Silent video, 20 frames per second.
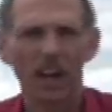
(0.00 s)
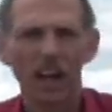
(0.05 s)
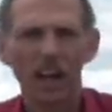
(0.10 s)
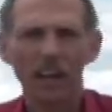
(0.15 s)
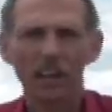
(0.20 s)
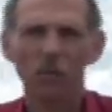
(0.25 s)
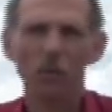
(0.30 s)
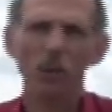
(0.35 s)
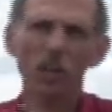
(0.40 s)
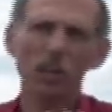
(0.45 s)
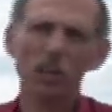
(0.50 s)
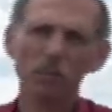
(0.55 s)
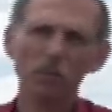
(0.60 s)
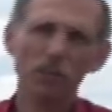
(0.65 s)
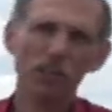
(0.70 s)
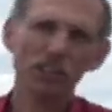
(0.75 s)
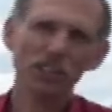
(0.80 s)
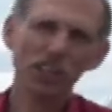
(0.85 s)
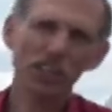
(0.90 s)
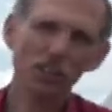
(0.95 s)
Hi, welcome
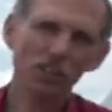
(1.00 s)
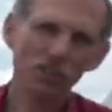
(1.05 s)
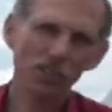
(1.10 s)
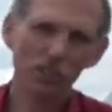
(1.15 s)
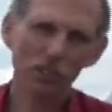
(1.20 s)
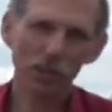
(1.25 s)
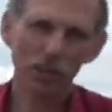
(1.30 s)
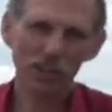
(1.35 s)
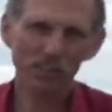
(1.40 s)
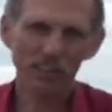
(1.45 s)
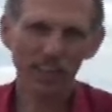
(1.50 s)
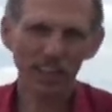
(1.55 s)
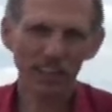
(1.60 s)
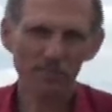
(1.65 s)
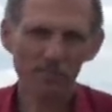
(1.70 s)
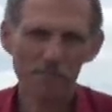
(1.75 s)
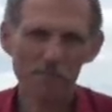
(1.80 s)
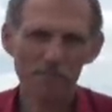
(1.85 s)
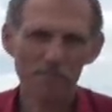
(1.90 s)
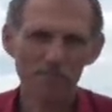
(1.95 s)
to the jungles of Bolivia.
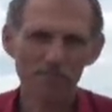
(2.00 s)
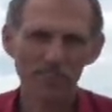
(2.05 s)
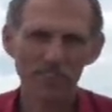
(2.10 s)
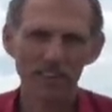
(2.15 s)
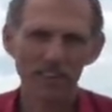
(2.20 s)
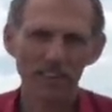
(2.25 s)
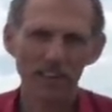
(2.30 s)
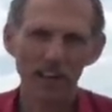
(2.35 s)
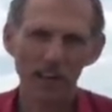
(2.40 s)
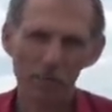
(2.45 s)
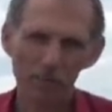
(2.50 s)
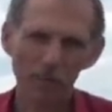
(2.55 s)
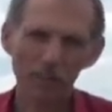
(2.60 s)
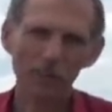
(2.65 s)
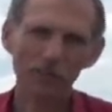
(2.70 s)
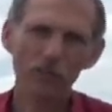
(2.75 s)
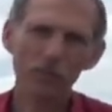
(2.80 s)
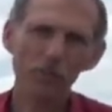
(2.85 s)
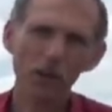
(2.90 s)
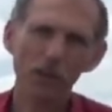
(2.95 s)
I've been
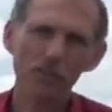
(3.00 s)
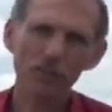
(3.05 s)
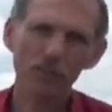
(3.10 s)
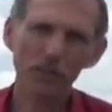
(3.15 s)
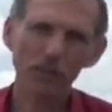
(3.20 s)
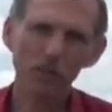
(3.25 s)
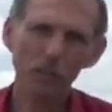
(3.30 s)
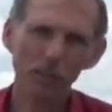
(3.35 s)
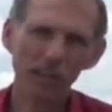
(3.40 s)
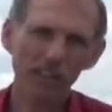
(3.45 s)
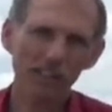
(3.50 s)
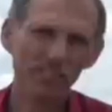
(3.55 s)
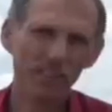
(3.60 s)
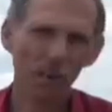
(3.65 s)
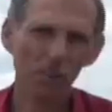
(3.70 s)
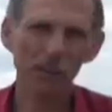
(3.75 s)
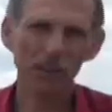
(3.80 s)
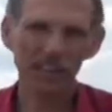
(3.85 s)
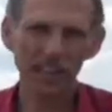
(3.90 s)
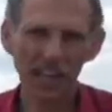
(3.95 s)
here for about three weeks
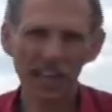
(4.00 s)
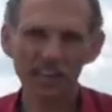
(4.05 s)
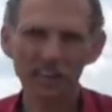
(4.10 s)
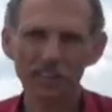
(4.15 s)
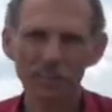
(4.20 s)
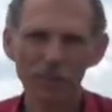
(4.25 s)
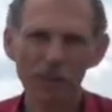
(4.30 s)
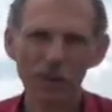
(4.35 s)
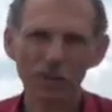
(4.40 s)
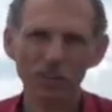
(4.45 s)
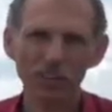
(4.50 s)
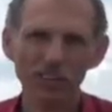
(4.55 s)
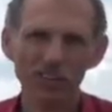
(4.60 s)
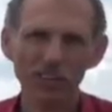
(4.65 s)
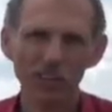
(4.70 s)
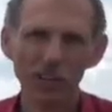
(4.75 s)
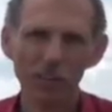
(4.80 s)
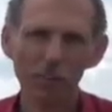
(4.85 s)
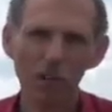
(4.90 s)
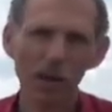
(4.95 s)
up in the Andes Mountains
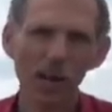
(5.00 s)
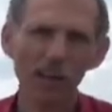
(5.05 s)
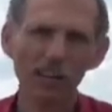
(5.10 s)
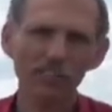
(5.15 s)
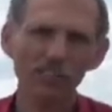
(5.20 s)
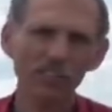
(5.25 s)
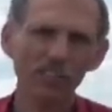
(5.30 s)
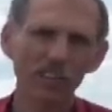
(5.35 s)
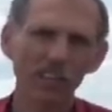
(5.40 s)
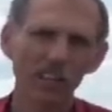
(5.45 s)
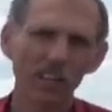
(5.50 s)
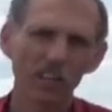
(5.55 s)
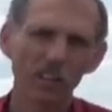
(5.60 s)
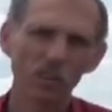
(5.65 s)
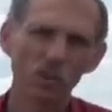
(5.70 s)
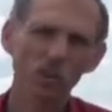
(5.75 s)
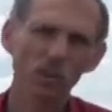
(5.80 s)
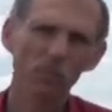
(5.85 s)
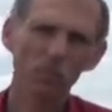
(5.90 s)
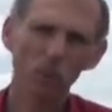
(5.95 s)
in La Paz,
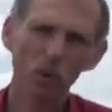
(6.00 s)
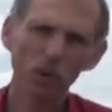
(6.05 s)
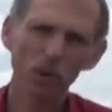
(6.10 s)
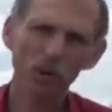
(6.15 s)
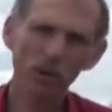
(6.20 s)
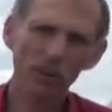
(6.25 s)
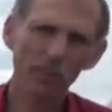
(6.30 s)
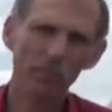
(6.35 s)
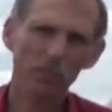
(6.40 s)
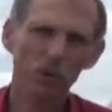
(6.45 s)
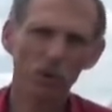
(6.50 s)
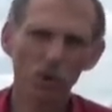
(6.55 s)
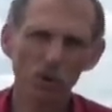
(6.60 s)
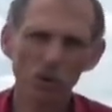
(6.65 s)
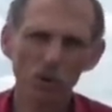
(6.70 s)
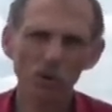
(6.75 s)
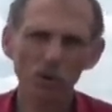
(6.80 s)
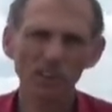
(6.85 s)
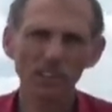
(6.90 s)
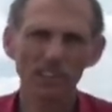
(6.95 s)
to the border of
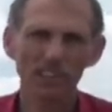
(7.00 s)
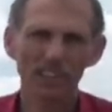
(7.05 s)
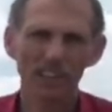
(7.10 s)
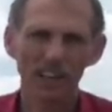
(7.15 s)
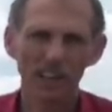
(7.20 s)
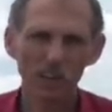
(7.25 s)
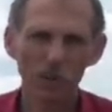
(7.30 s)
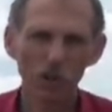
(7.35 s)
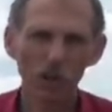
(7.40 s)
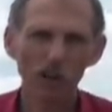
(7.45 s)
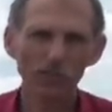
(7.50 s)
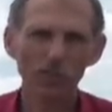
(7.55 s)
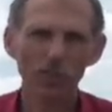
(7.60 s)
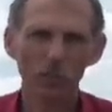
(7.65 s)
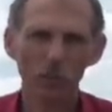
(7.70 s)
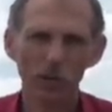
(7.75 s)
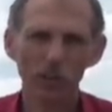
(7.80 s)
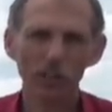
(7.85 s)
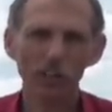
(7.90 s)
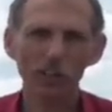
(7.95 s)
Peru, across
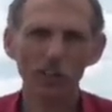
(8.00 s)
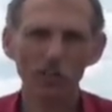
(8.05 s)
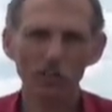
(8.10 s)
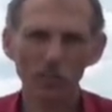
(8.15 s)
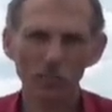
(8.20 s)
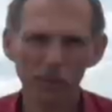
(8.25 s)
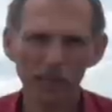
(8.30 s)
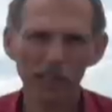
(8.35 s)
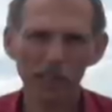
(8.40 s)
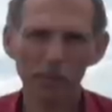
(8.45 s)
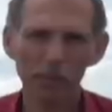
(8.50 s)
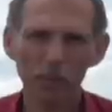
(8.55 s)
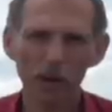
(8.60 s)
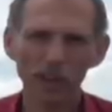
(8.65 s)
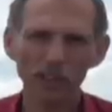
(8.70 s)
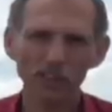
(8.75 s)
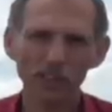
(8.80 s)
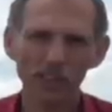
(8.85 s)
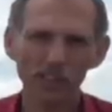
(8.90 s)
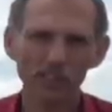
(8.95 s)
here working on some media
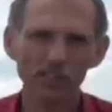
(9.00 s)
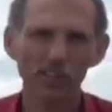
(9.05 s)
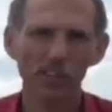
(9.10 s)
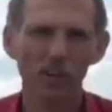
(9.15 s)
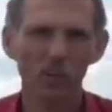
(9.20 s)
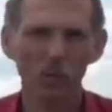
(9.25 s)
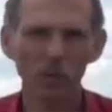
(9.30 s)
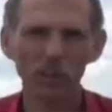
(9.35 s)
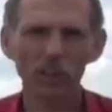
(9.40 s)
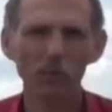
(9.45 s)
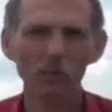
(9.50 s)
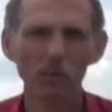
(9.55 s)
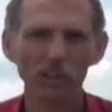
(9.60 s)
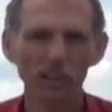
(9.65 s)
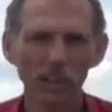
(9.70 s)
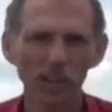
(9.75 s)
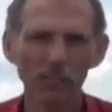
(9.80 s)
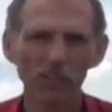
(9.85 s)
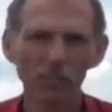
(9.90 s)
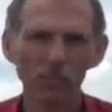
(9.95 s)
projects, working
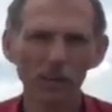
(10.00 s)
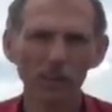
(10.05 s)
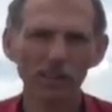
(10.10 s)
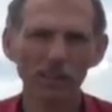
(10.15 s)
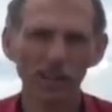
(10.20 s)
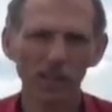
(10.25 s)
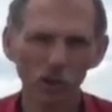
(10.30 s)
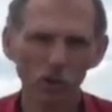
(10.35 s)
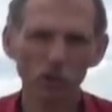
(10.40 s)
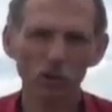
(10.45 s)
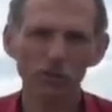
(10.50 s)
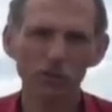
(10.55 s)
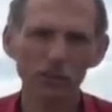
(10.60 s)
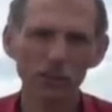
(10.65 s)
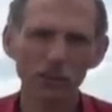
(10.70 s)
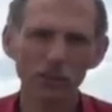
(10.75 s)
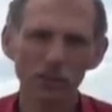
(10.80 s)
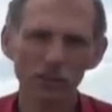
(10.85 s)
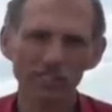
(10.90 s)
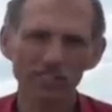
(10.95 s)
with government, health
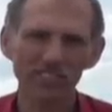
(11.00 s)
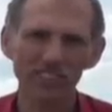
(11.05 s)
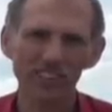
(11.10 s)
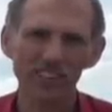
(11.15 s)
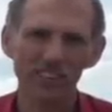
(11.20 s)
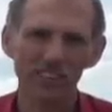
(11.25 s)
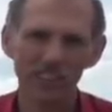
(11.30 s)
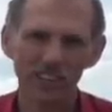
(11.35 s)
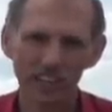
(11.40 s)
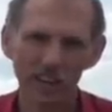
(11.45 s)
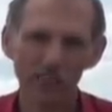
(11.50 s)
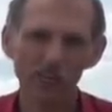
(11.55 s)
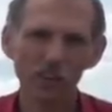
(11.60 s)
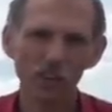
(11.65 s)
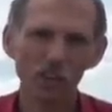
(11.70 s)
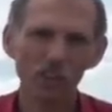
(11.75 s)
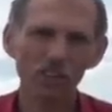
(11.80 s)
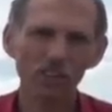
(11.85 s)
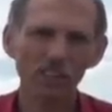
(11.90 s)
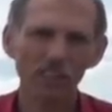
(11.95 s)
officials, the
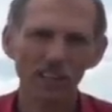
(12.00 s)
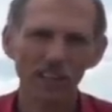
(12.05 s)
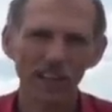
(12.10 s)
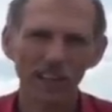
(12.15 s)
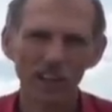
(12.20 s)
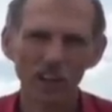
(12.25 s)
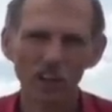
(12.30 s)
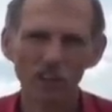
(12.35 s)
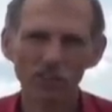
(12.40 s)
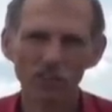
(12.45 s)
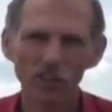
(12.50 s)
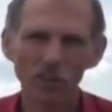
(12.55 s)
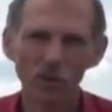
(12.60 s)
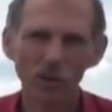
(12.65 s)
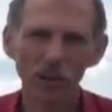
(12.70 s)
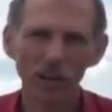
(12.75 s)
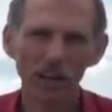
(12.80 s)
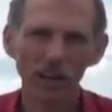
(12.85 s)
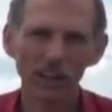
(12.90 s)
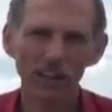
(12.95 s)
governor, and also
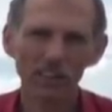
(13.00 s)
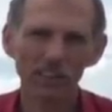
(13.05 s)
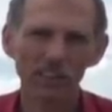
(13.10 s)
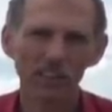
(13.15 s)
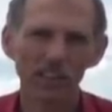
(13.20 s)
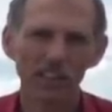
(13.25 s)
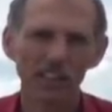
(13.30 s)
uh,